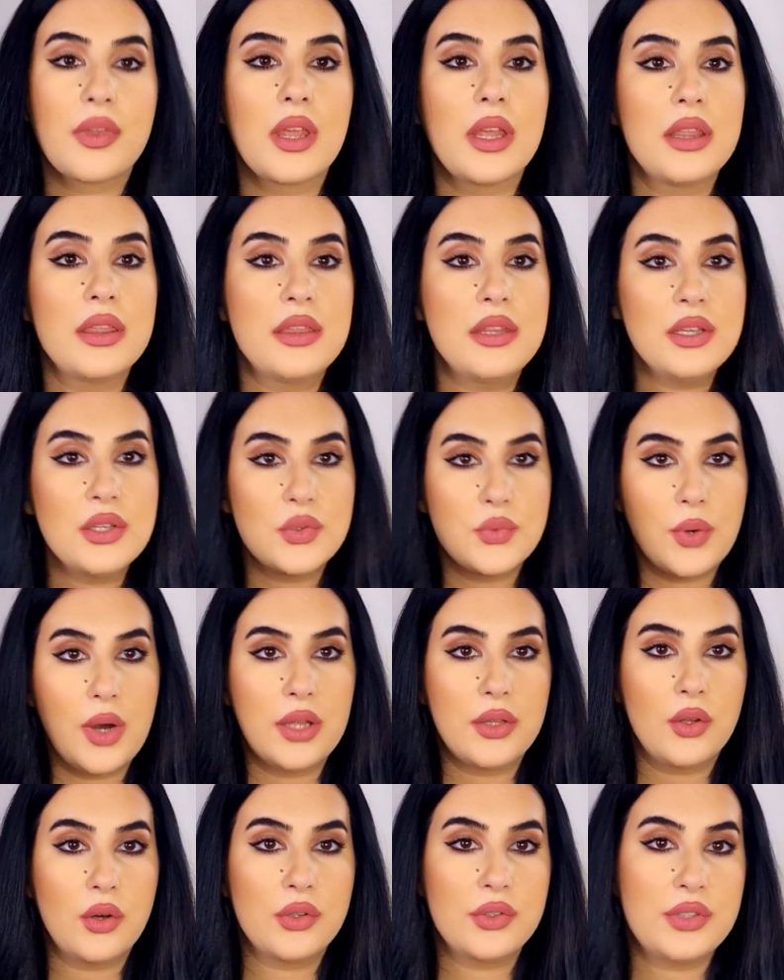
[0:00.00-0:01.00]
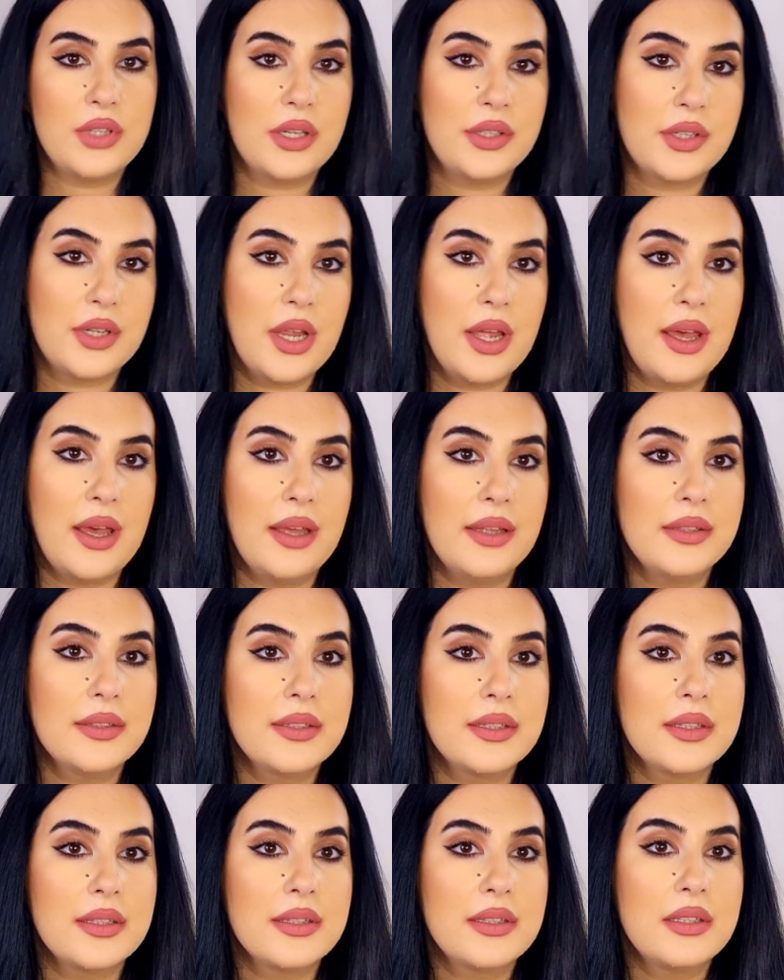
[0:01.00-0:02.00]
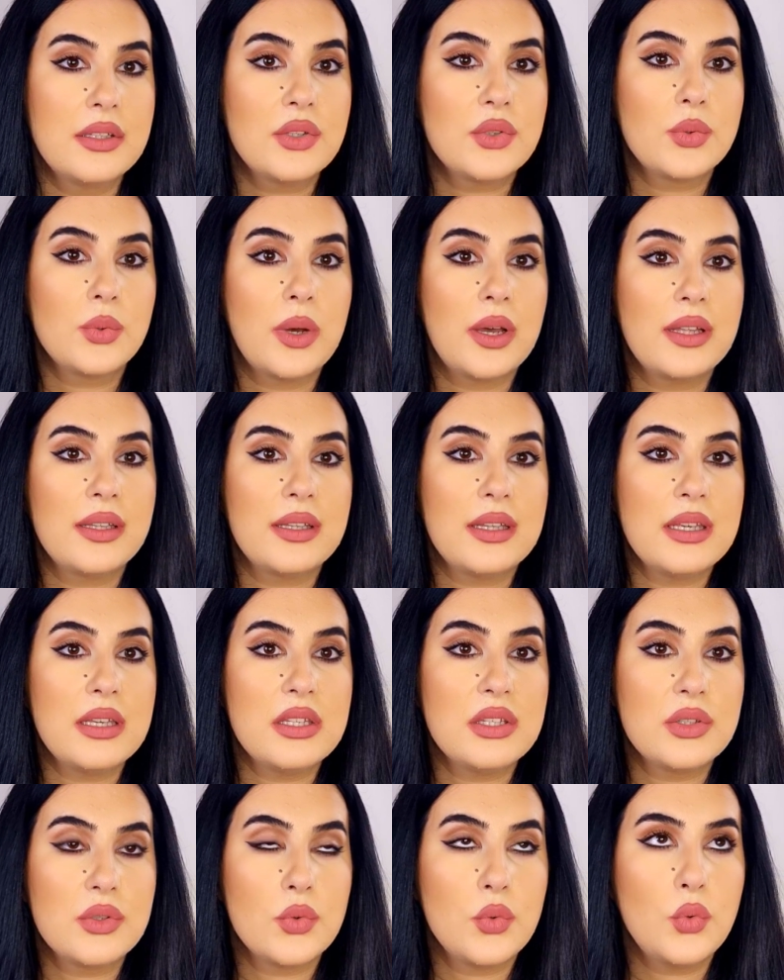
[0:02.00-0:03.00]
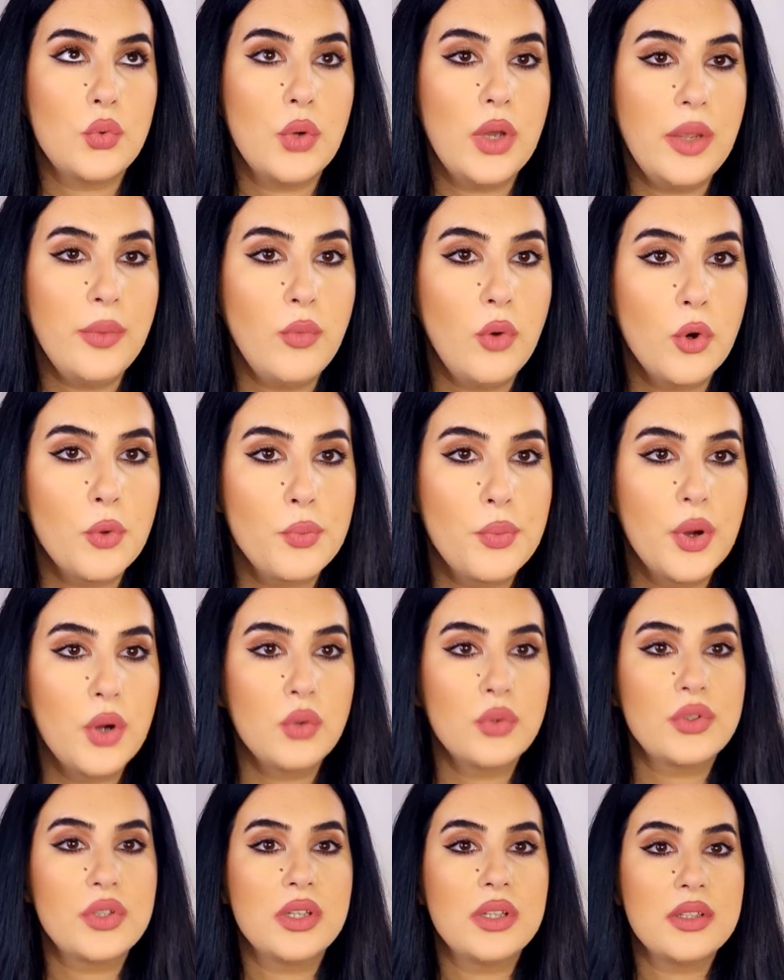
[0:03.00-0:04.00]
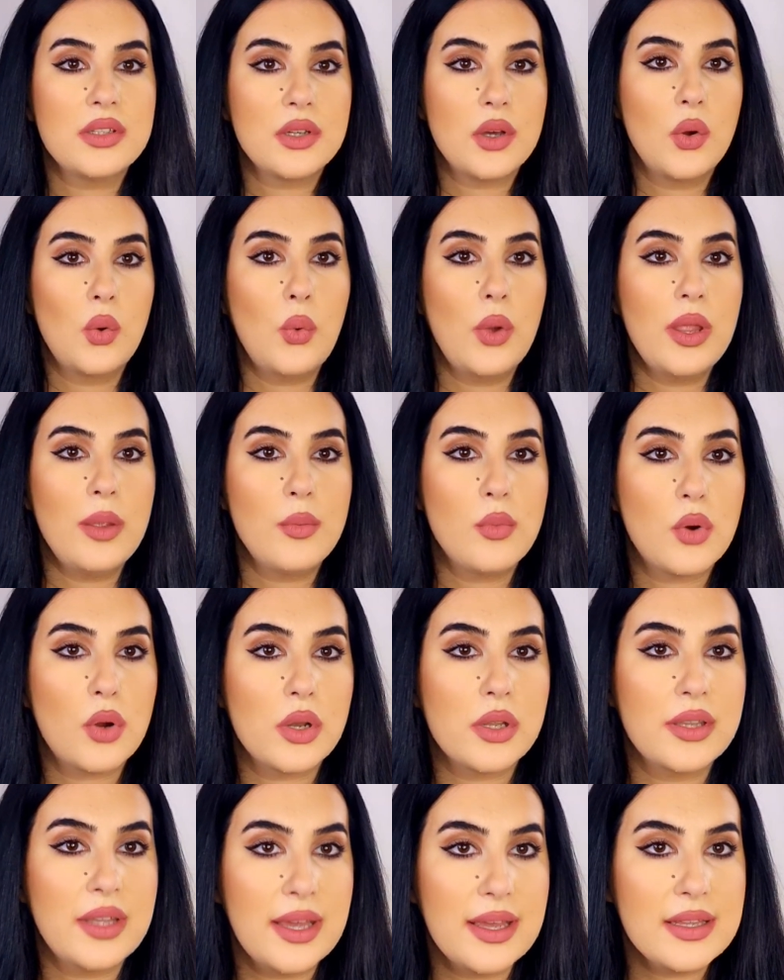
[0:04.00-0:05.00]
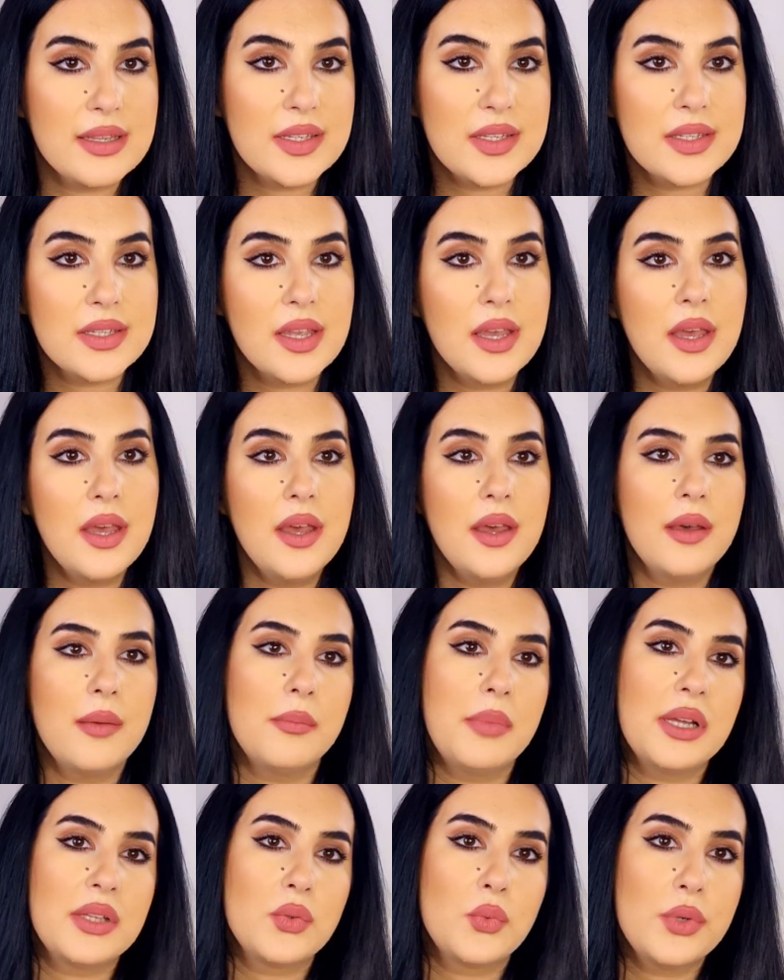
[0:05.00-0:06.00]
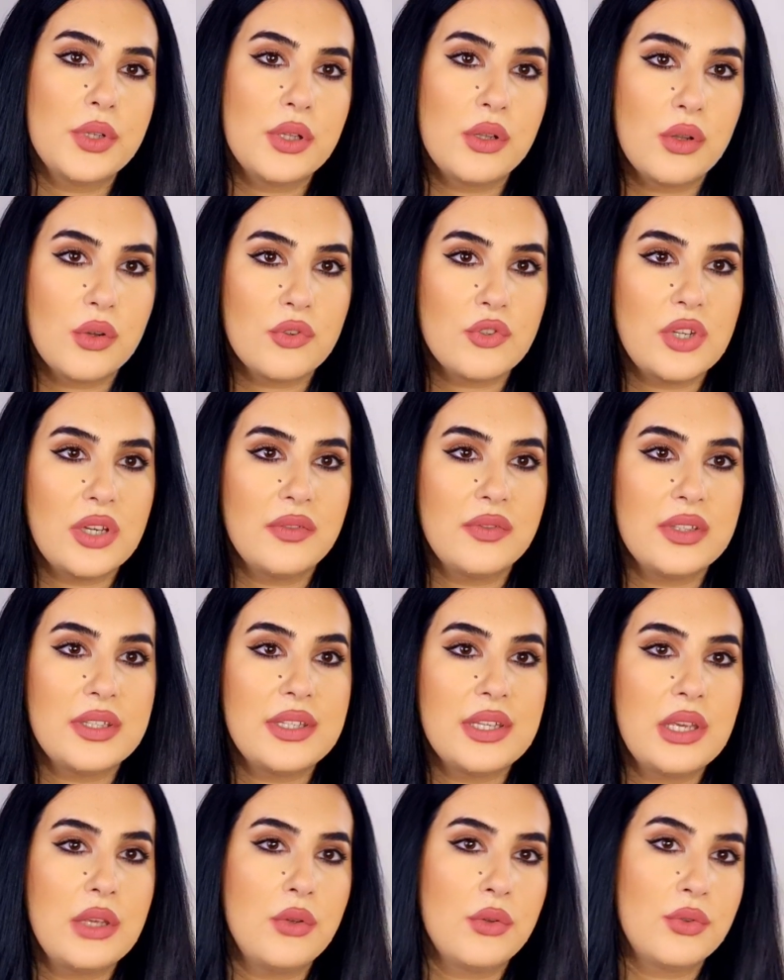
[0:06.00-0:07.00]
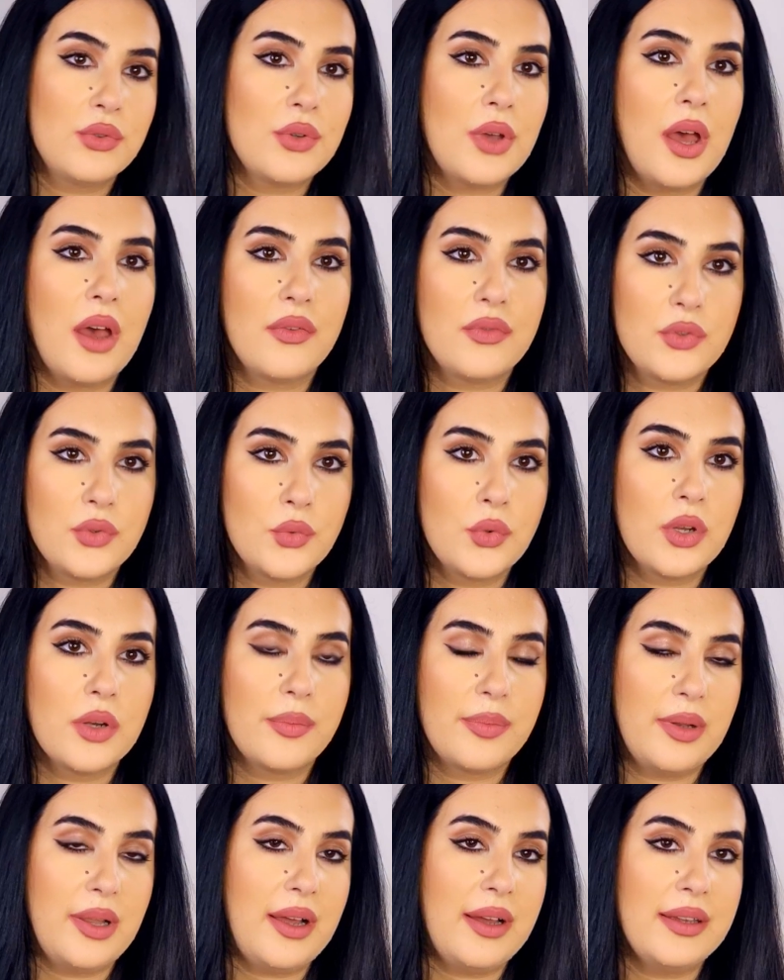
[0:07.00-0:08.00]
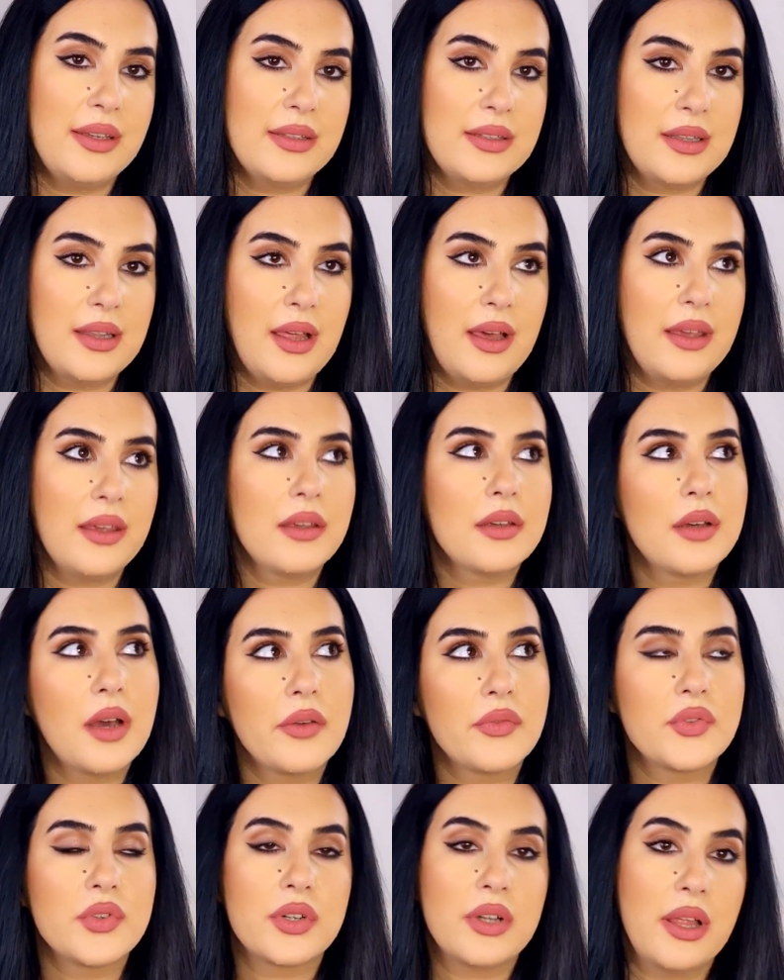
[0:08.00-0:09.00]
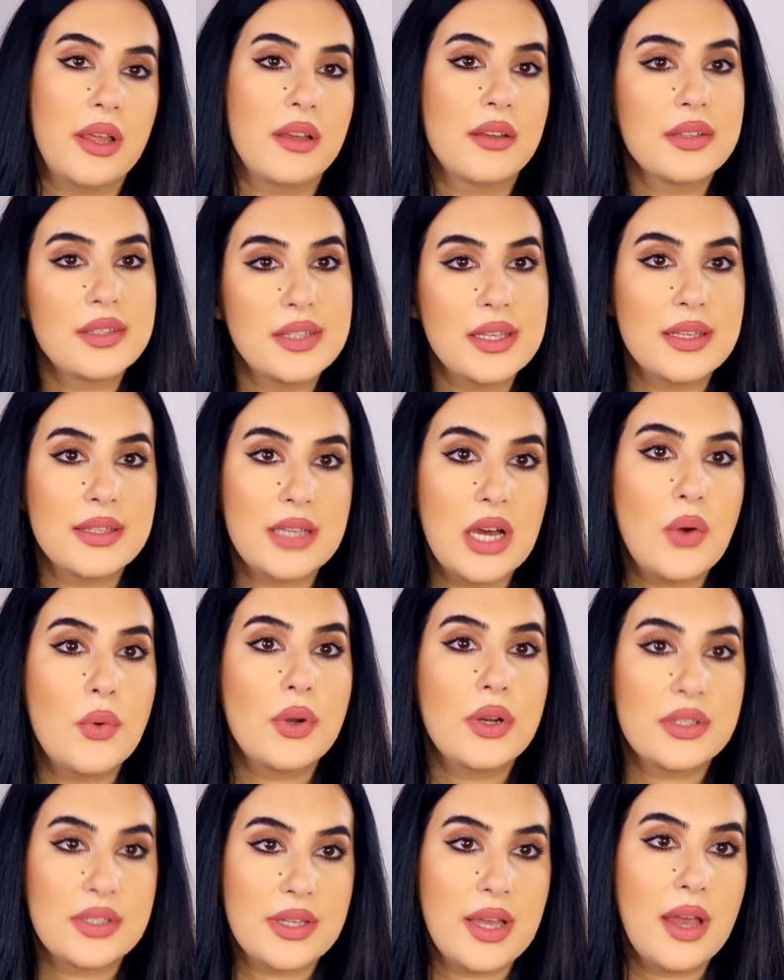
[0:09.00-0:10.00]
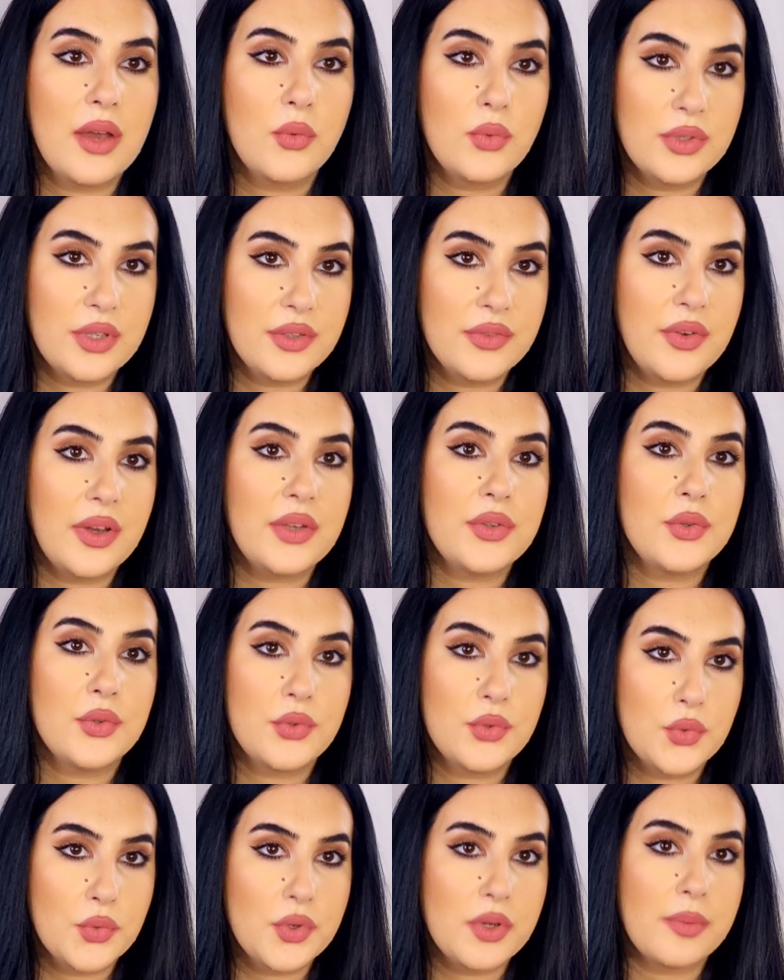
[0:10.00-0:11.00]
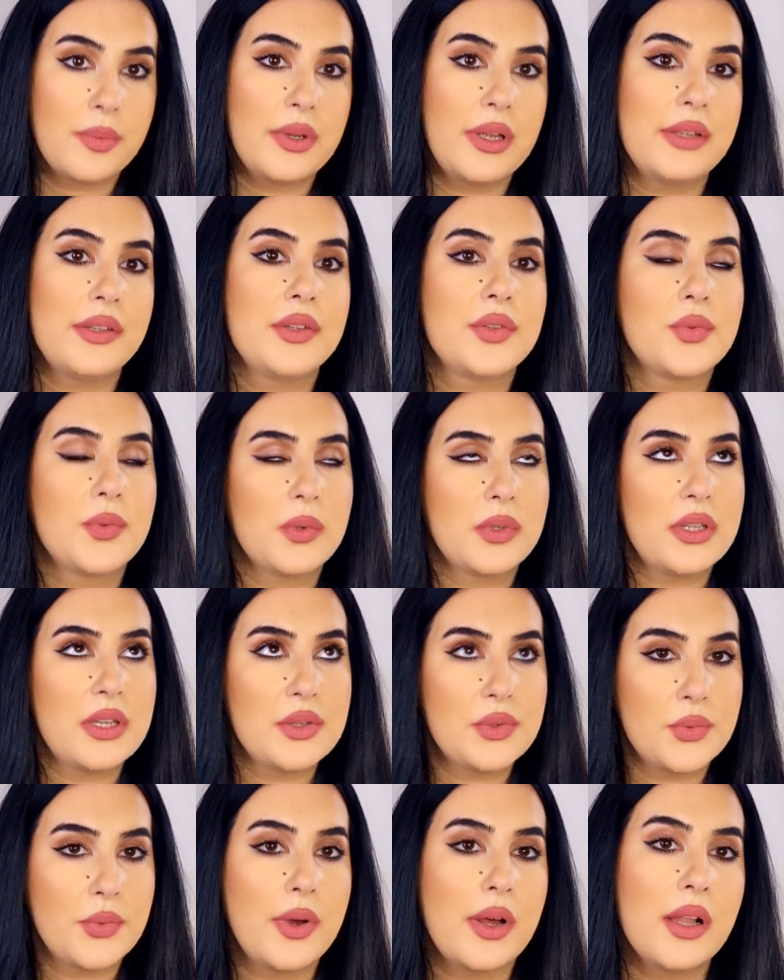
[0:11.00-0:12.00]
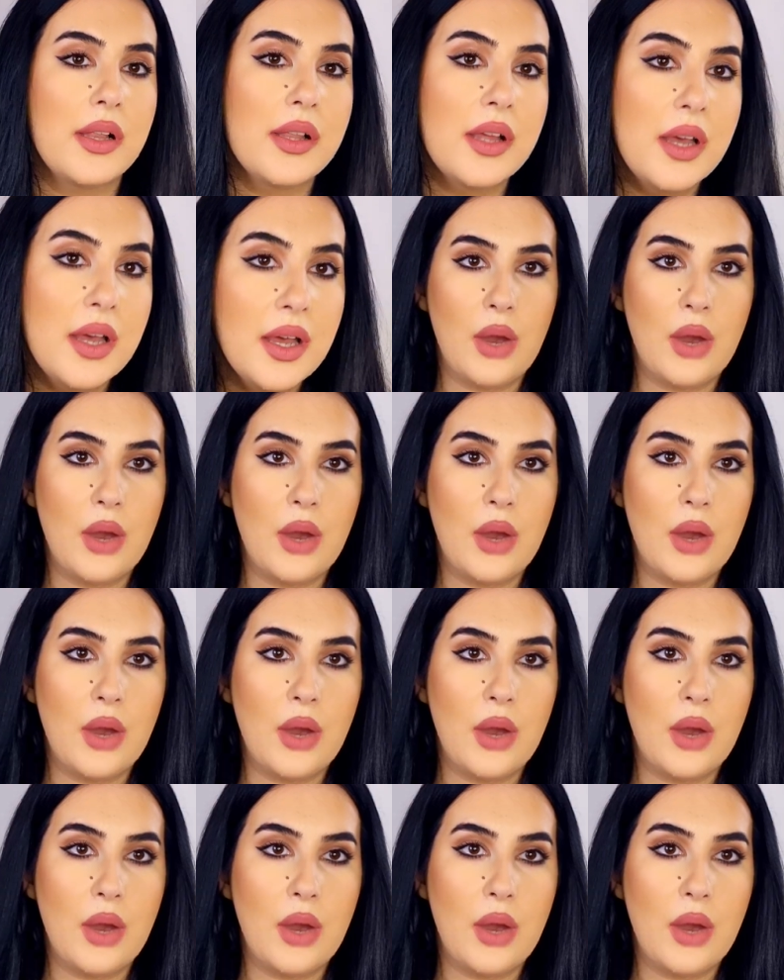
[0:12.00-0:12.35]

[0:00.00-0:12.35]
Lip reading: This one, on the other hand, this one is way more potent, way more dense, but with longevity you do have to reapply it like after like 6 hours. I would advise you to reapply this one as well.